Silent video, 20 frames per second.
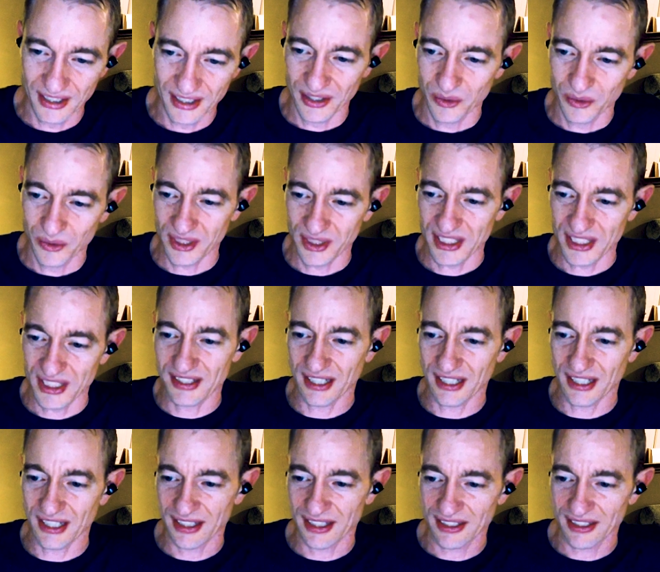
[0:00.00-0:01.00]
What does
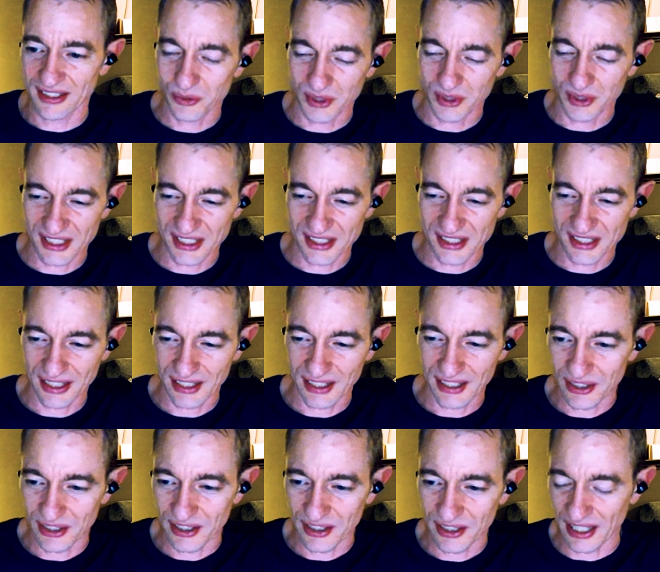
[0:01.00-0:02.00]
that
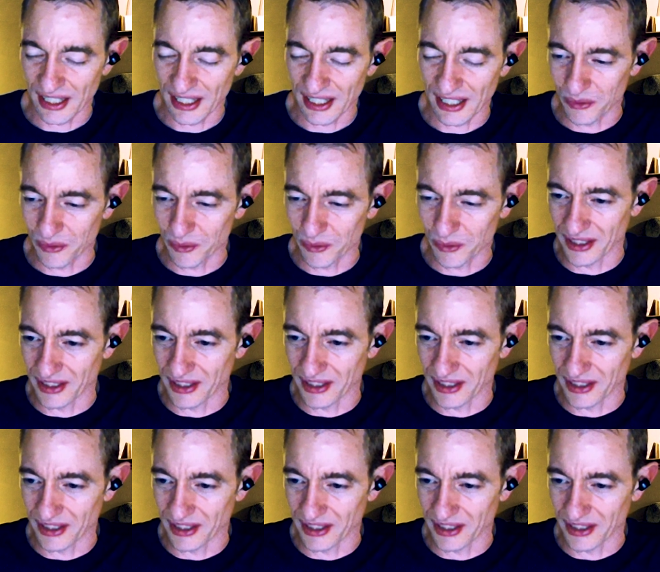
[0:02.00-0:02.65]
look like when,